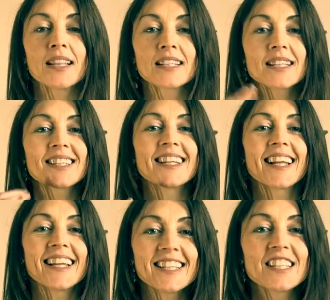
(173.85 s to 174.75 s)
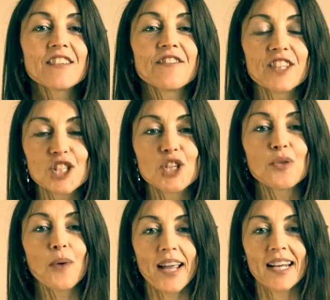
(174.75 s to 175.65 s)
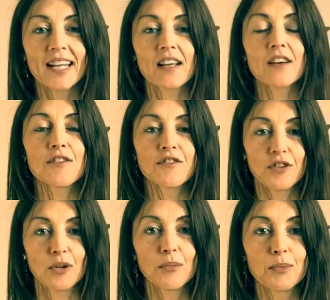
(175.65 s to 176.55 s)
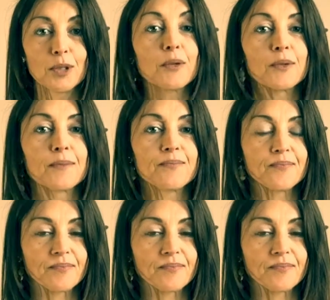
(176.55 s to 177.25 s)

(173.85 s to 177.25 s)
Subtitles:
this is an individuating full moon